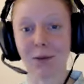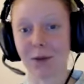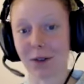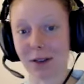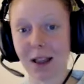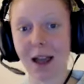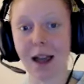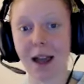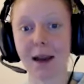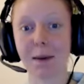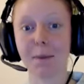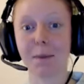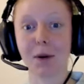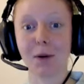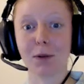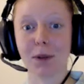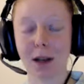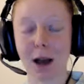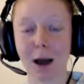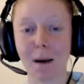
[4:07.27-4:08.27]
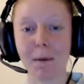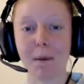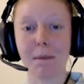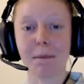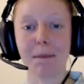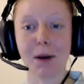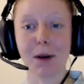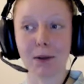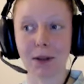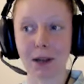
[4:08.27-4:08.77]
was like building up
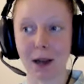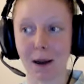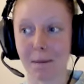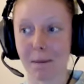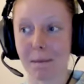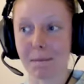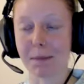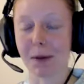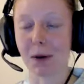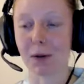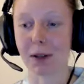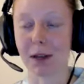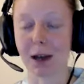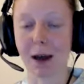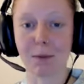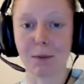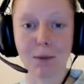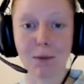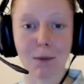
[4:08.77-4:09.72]
and building up and building up.